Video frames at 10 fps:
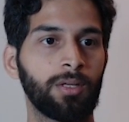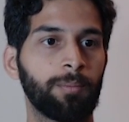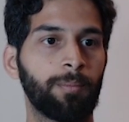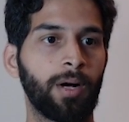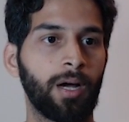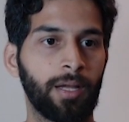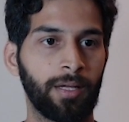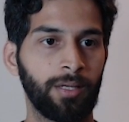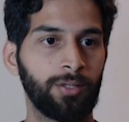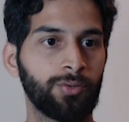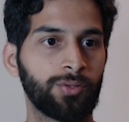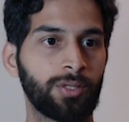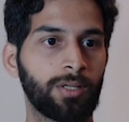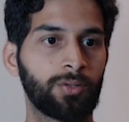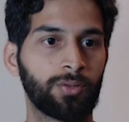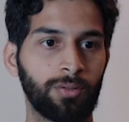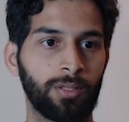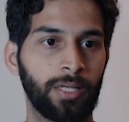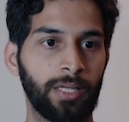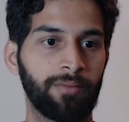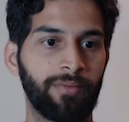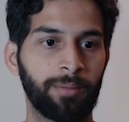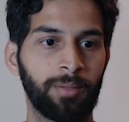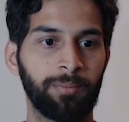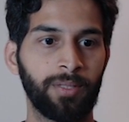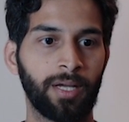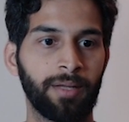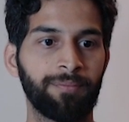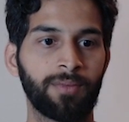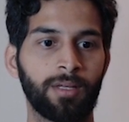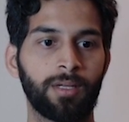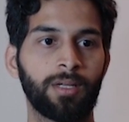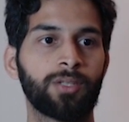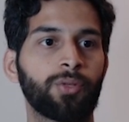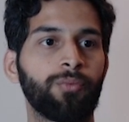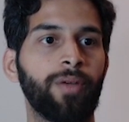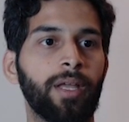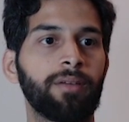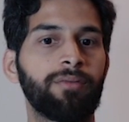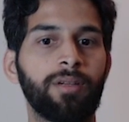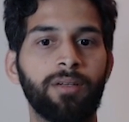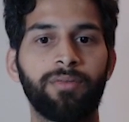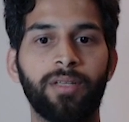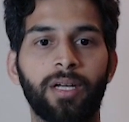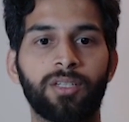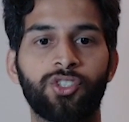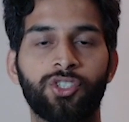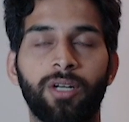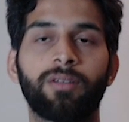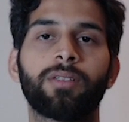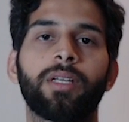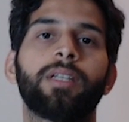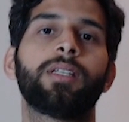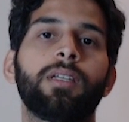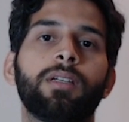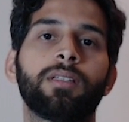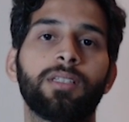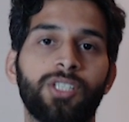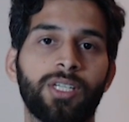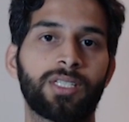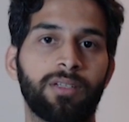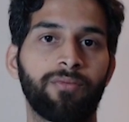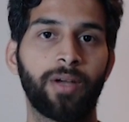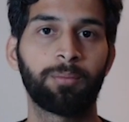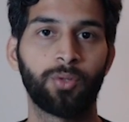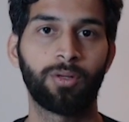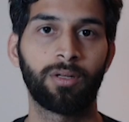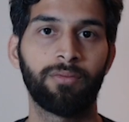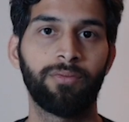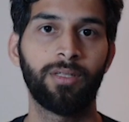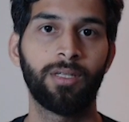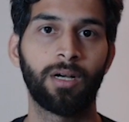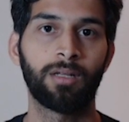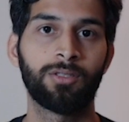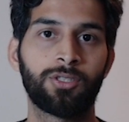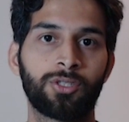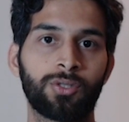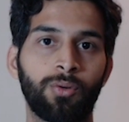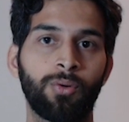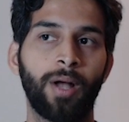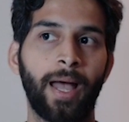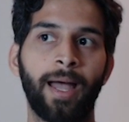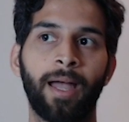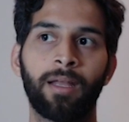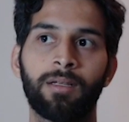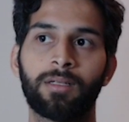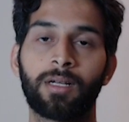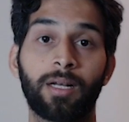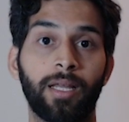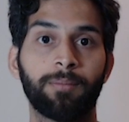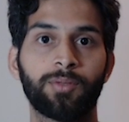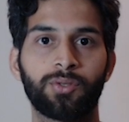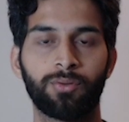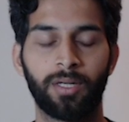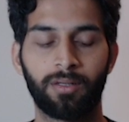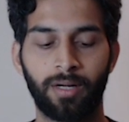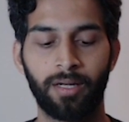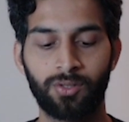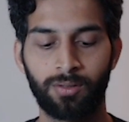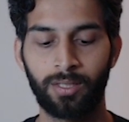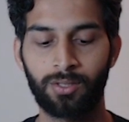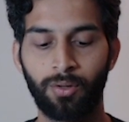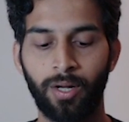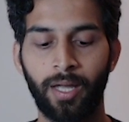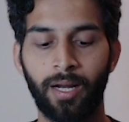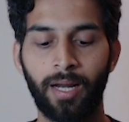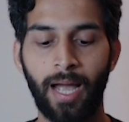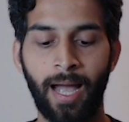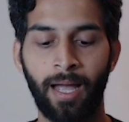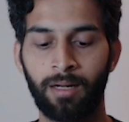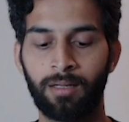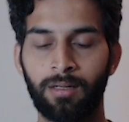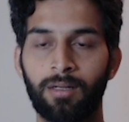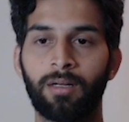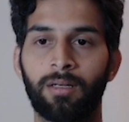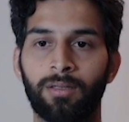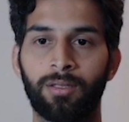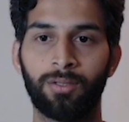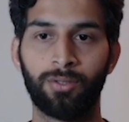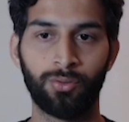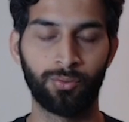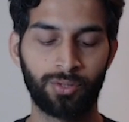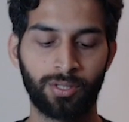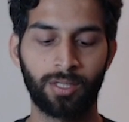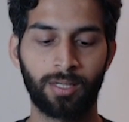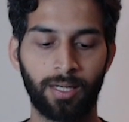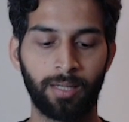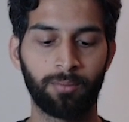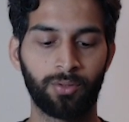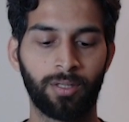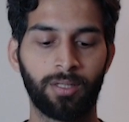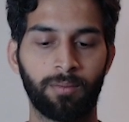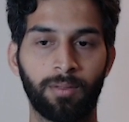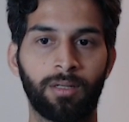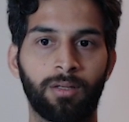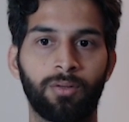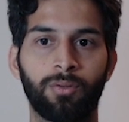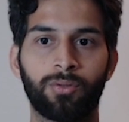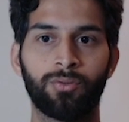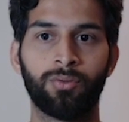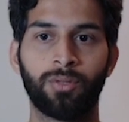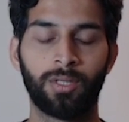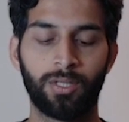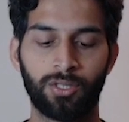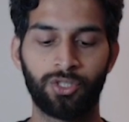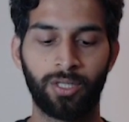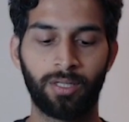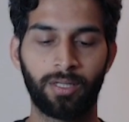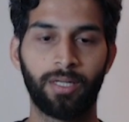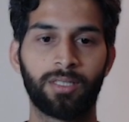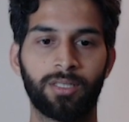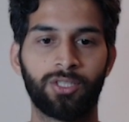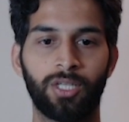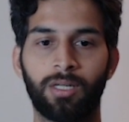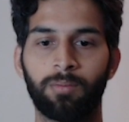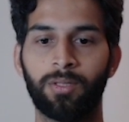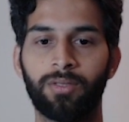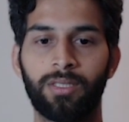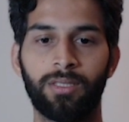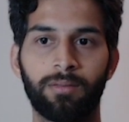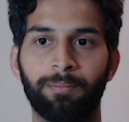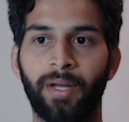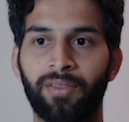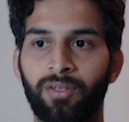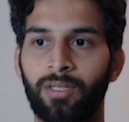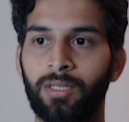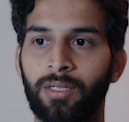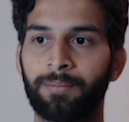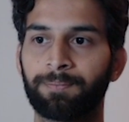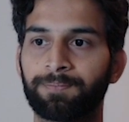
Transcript: my user controller in web A P I. So wherever we are generating the JSON web token, we also add claims to it, right? So let's go ahead and add the user claim to it. I'm gonna go to generate J W T method here.